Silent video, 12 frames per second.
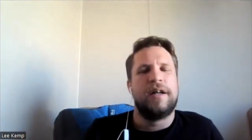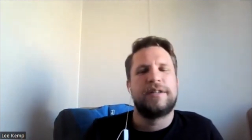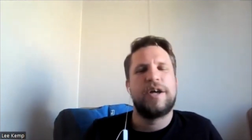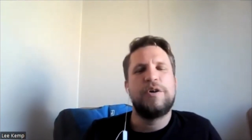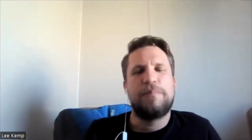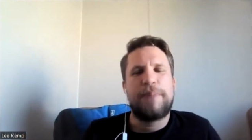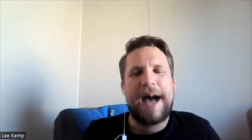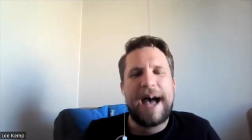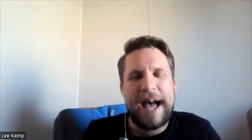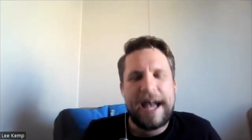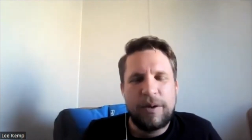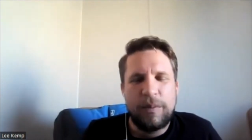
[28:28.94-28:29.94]
tote
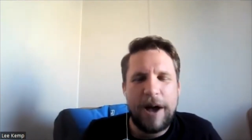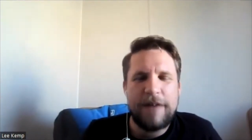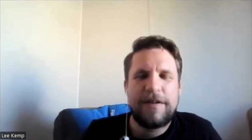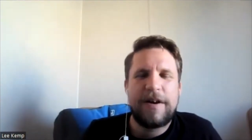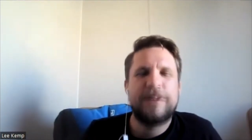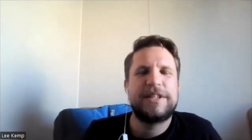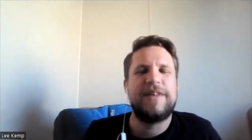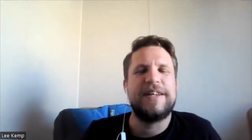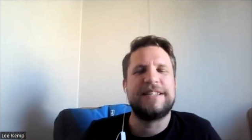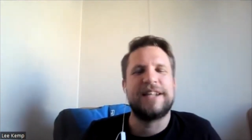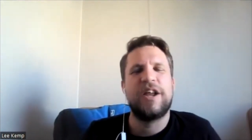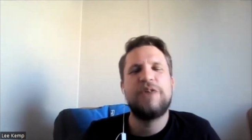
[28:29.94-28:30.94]
bag whatever else there
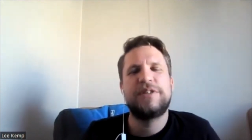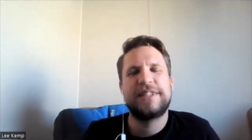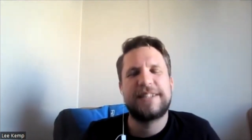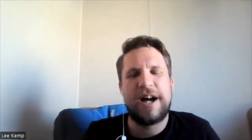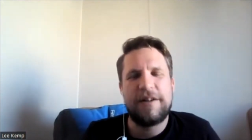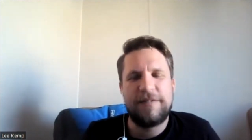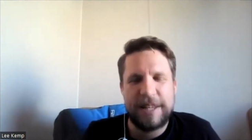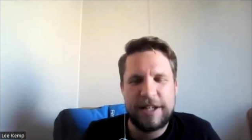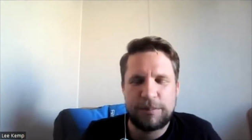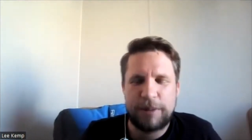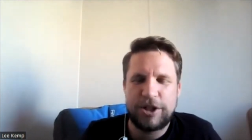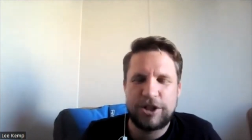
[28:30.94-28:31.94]
is loads of stuff
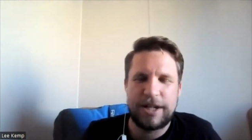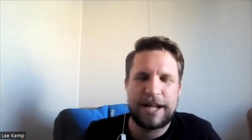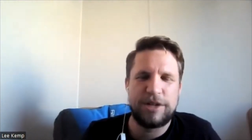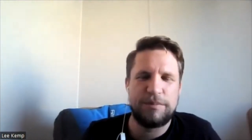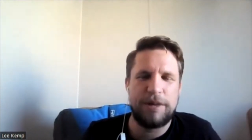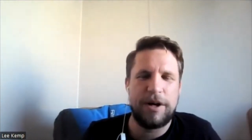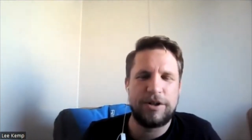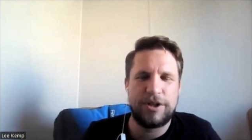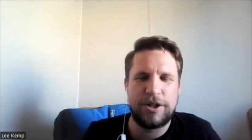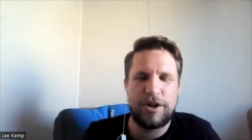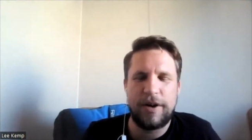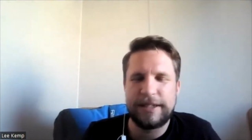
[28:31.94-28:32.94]
inspiration nation
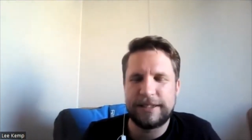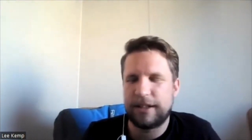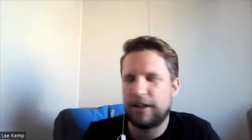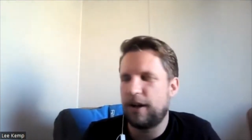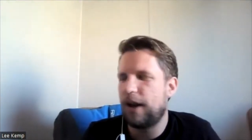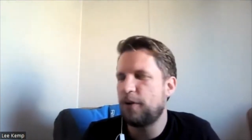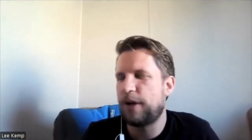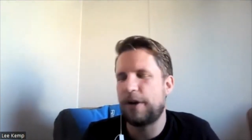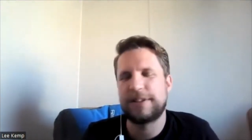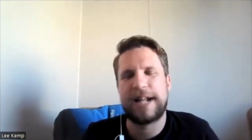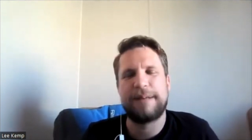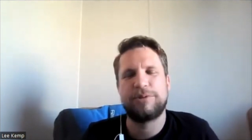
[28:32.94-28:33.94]
merchandise logo
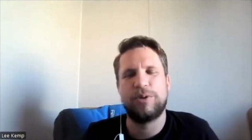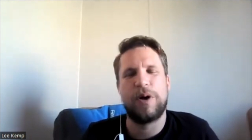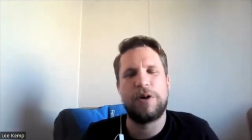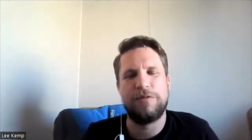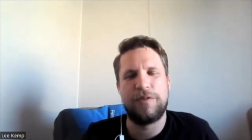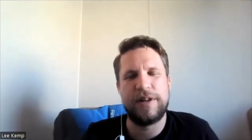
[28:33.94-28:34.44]
slapped all over